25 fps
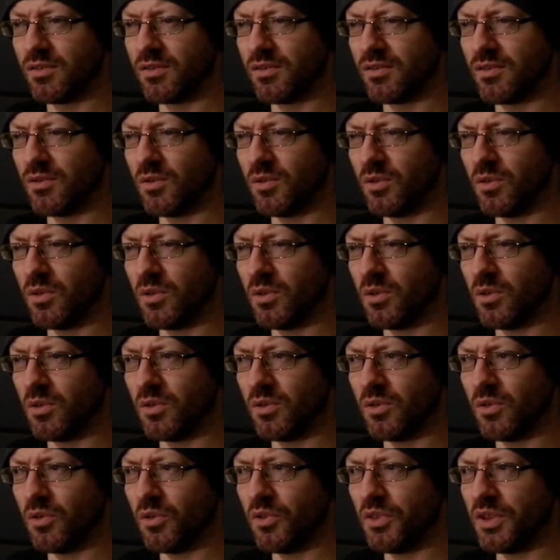or,
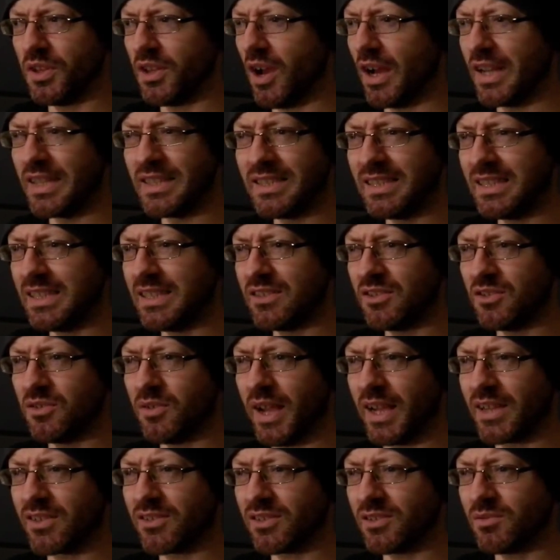or, or the idea to
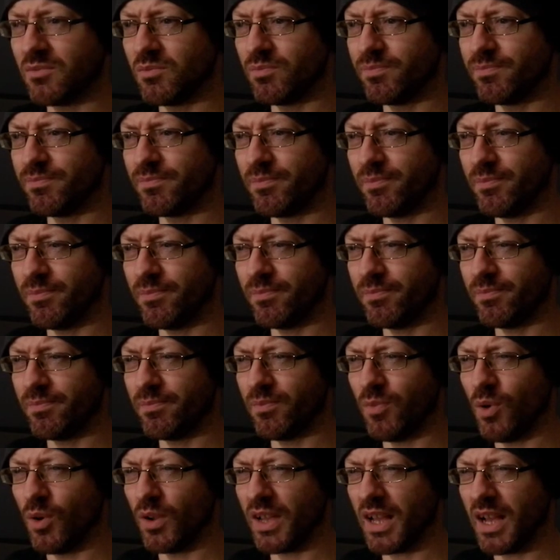actually
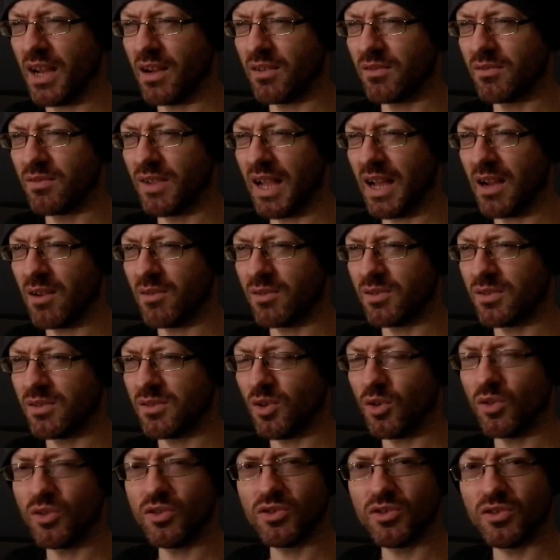work out how a
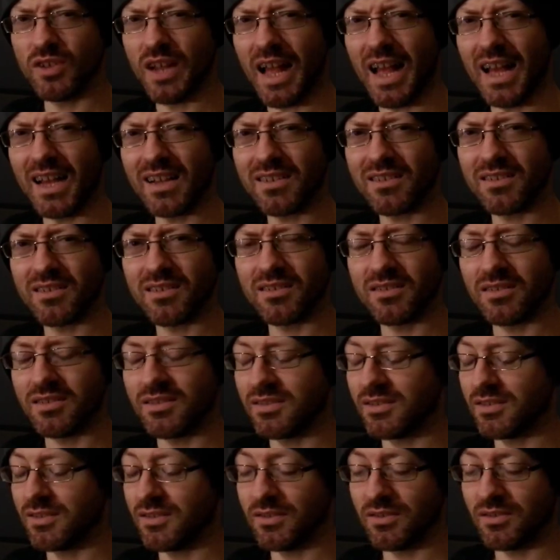dog should act.
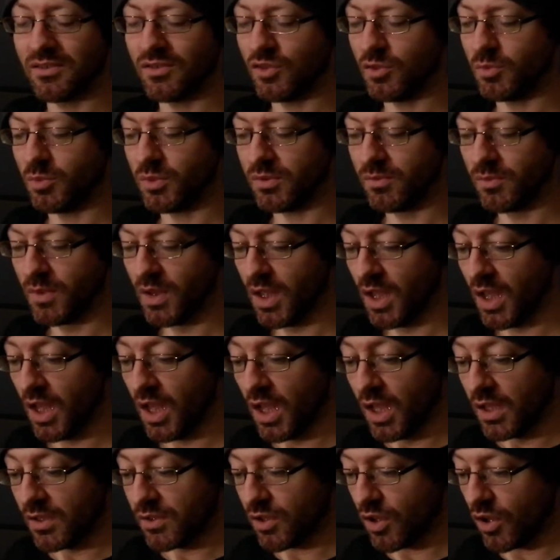It's just stupid.
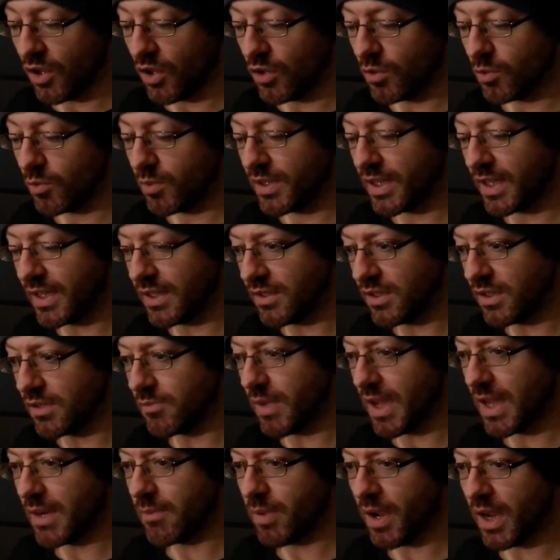So we get into the
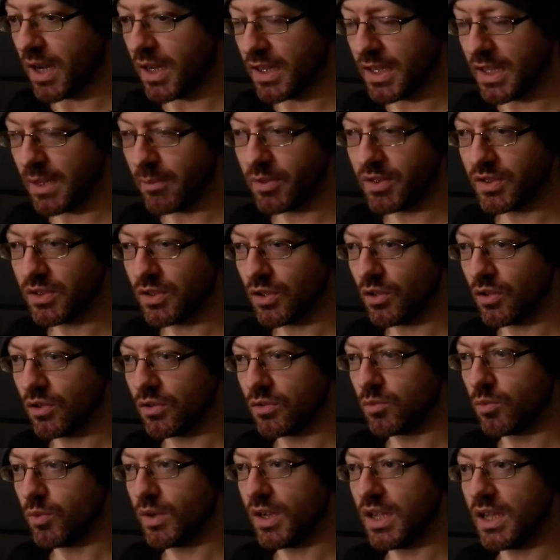main part of the
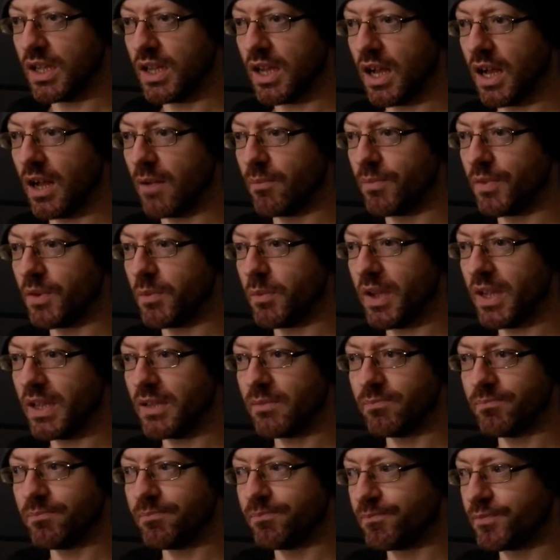episode where um, the
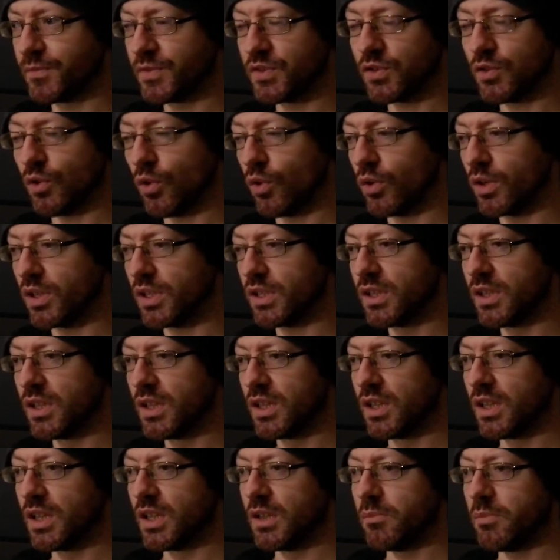main story.
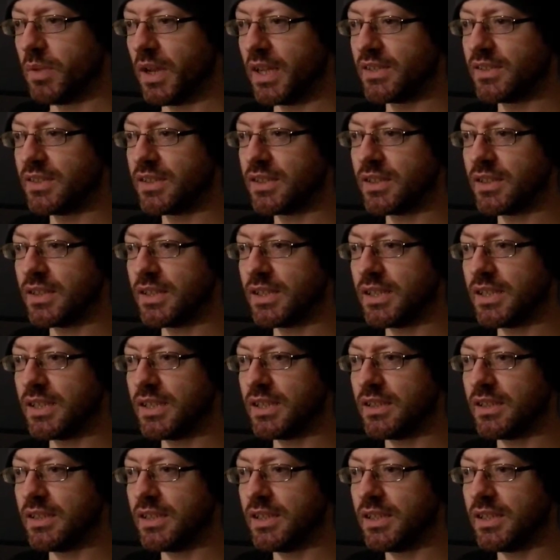Basically,
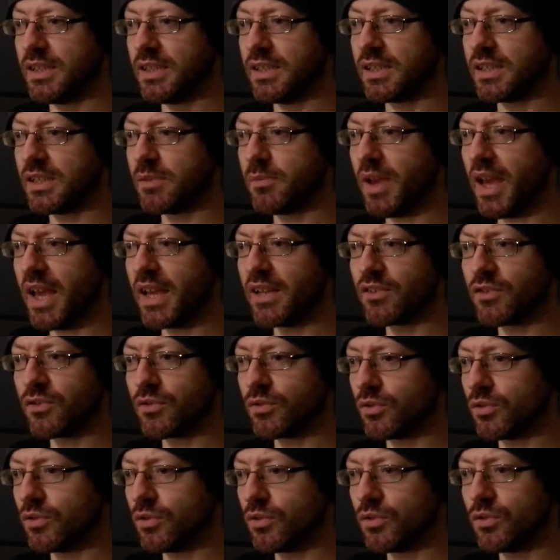the command
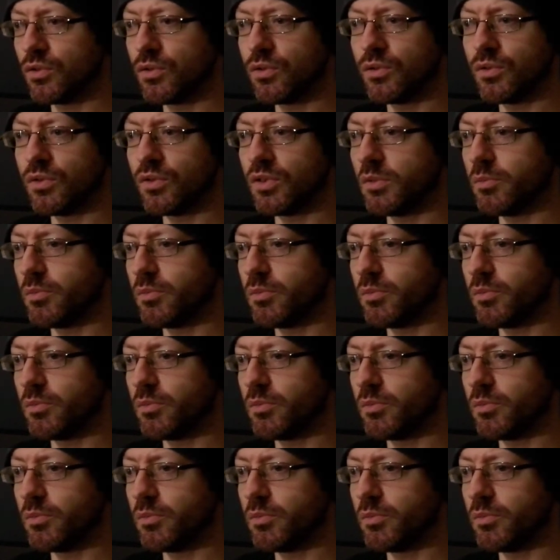crew, the